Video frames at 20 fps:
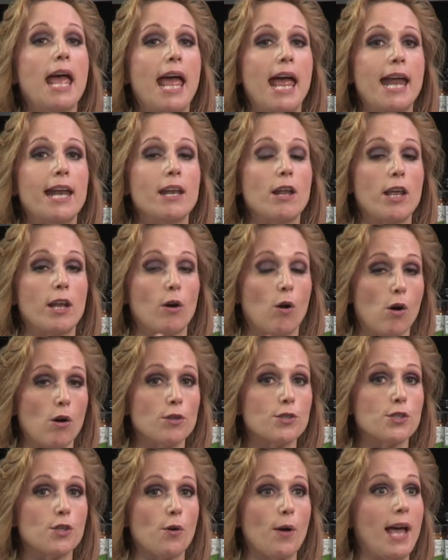And it
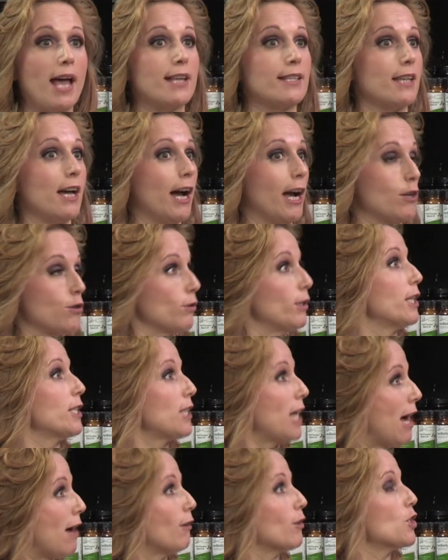also has the hydrolyzed
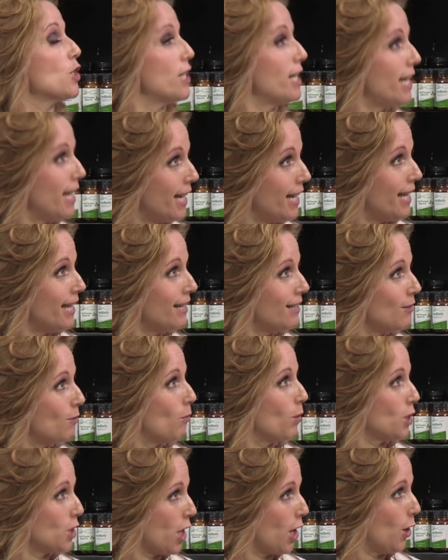collagen in it,
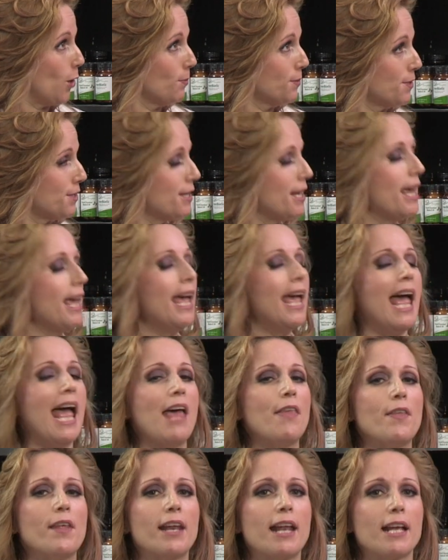which helps.
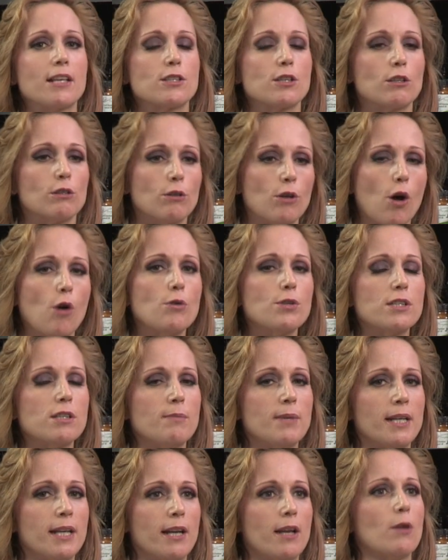And then it has the
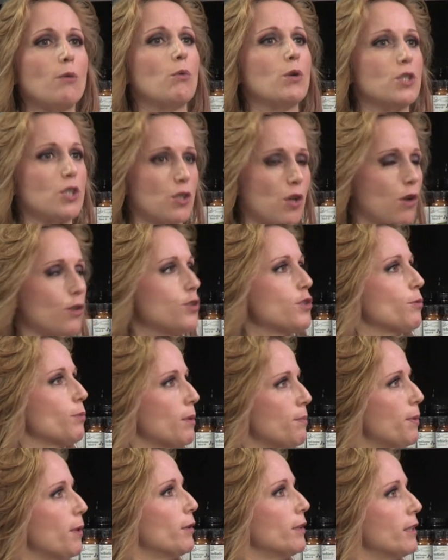glucosamine in it, which is also
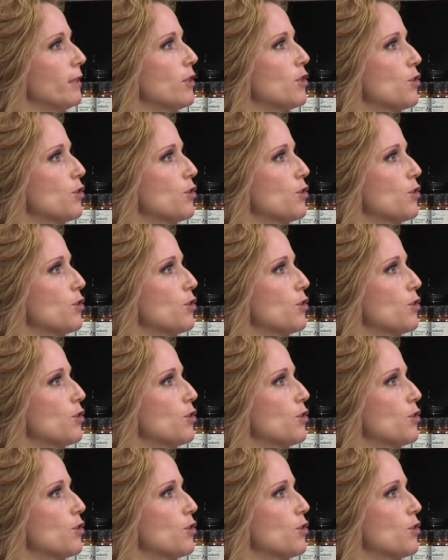rebuilding the